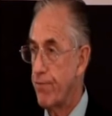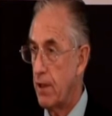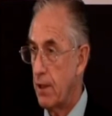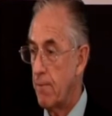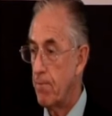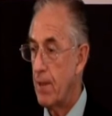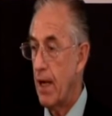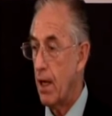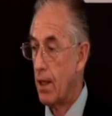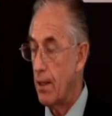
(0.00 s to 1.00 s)
figure.
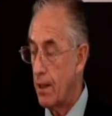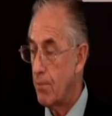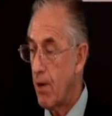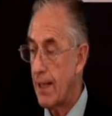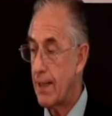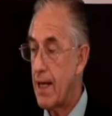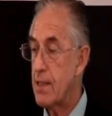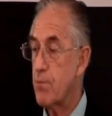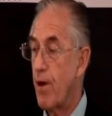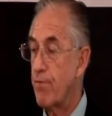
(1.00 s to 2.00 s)
Now, in my
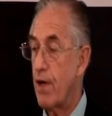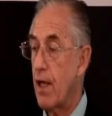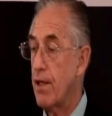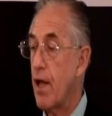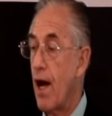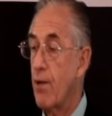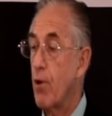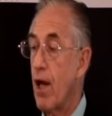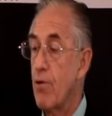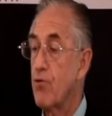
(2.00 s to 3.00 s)
case, my father died
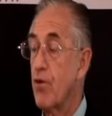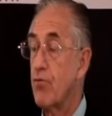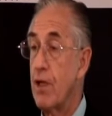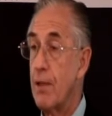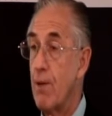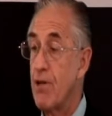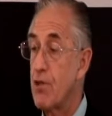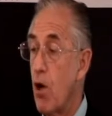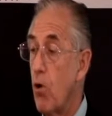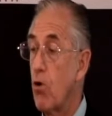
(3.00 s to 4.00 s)
when I was 15
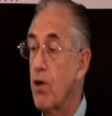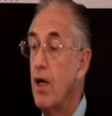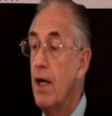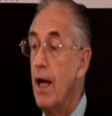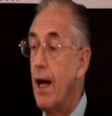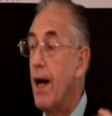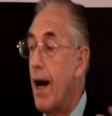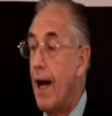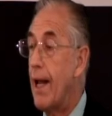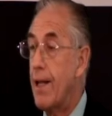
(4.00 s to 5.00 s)
months old.
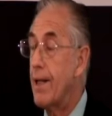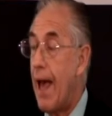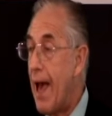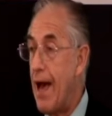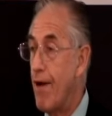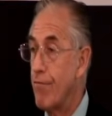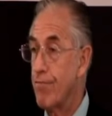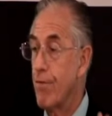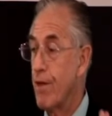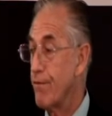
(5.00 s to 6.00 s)
I didn't
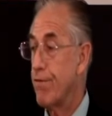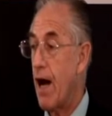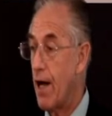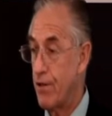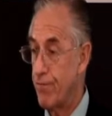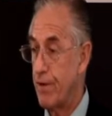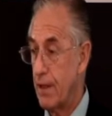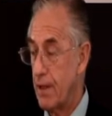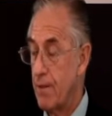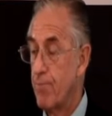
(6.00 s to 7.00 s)
have the father
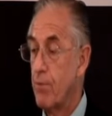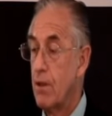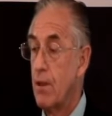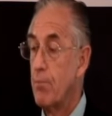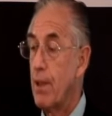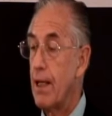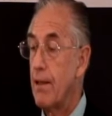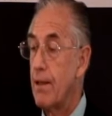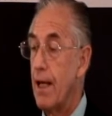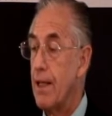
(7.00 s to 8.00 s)
figure.
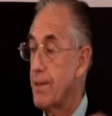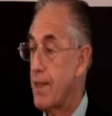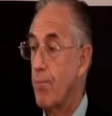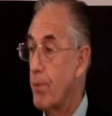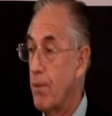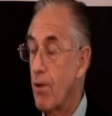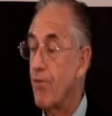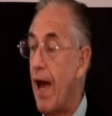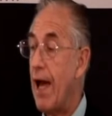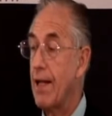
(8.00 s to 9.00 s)
But, and some
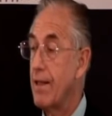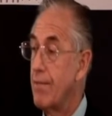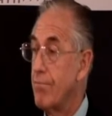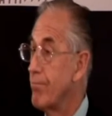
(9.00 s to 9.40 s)
people have had